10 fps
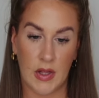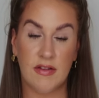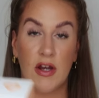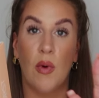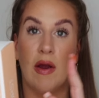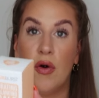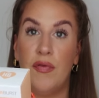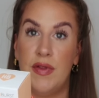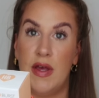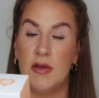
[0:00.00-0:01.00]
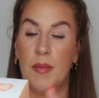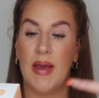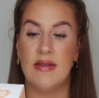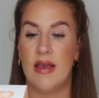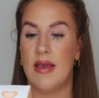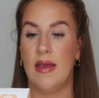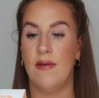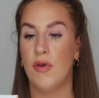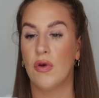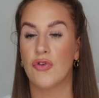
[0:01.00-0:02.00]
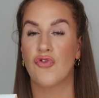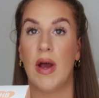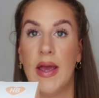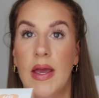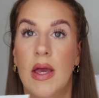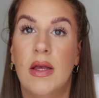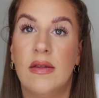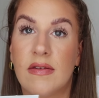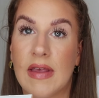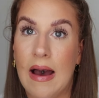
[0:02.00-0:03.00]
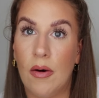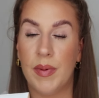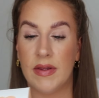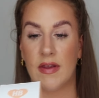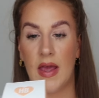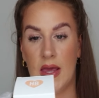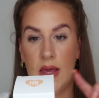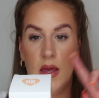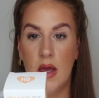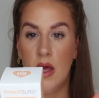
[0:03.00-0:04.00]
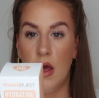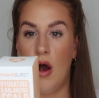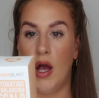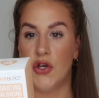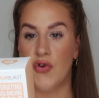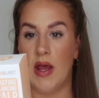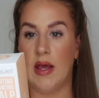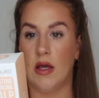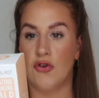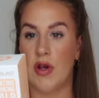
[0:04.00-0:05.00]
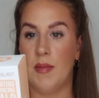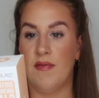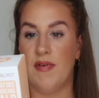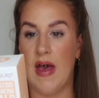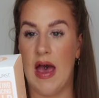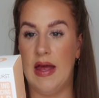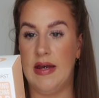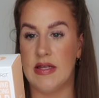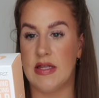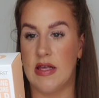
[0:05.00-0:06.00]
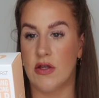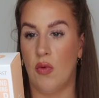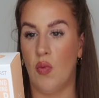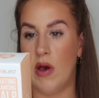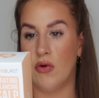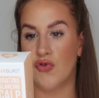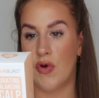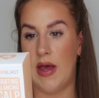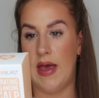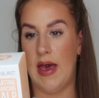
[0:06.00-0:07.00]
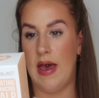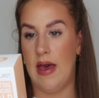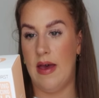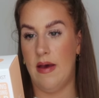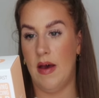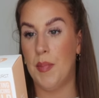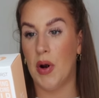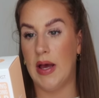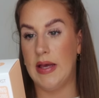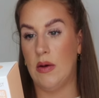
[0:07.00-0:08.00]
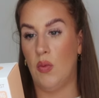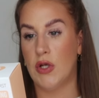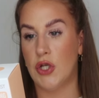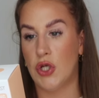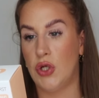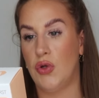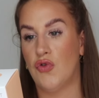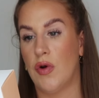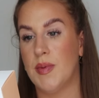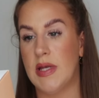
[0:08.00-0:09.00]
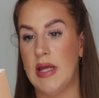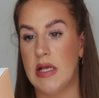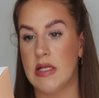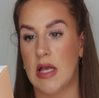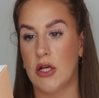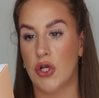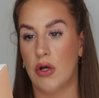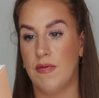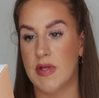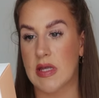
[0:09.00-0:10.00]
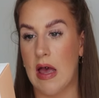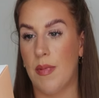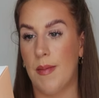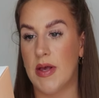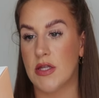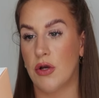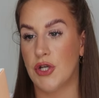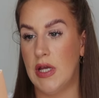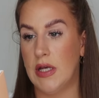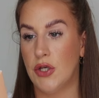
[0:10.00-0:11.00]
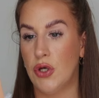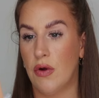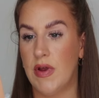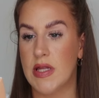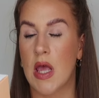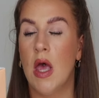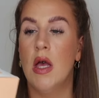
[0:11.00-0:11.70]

don't know where I got for this, but basically, if you've got dry scalp, it's a hydrating treatment for that, and it says on wet or dry hair, apply 1 to 2 drops in each section of the scalp and massage in, do not rinse.